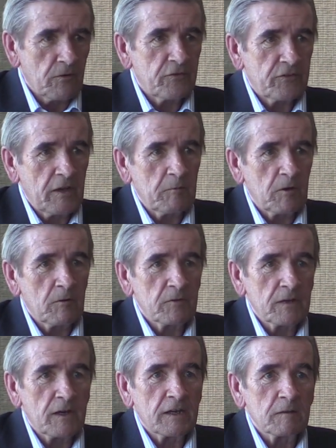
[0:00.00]
seminar with a
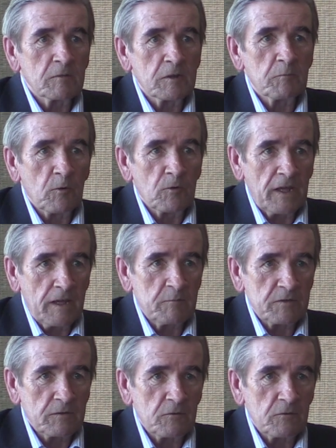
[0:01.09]
guy named Leopold Hameson,